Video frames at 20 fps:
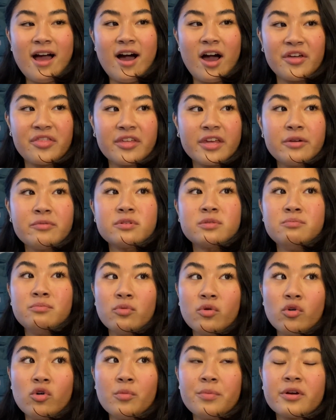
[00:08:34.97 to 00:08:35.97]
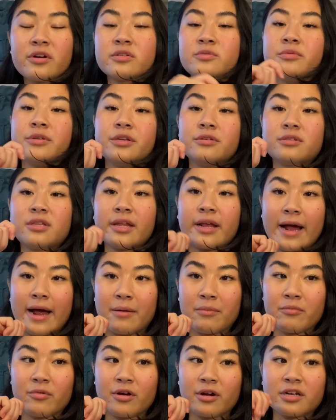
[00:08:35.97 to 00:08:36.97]
I think it was more because we used the
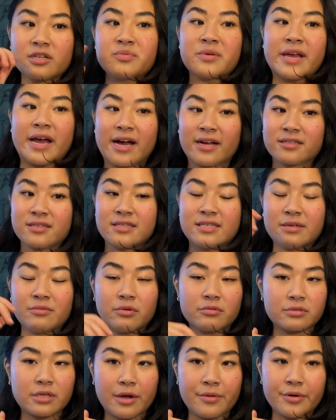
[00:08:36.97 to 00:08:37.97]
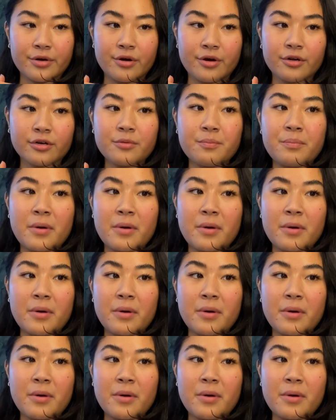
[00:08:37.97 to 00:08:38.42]
camera, because we had to see what was going on,